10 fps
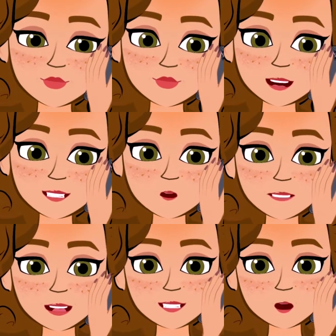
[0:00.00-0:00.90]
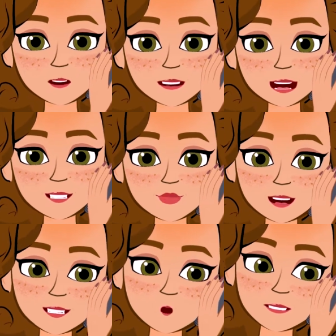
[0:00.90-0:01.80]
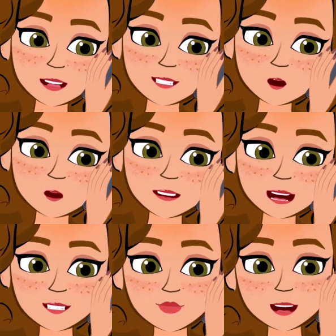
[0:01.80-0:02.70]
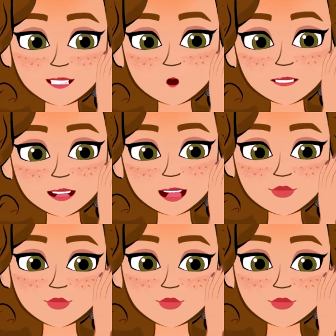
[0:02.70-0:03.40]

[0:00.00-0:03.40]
At first, I thought Charlotte was joking and trying to scare me,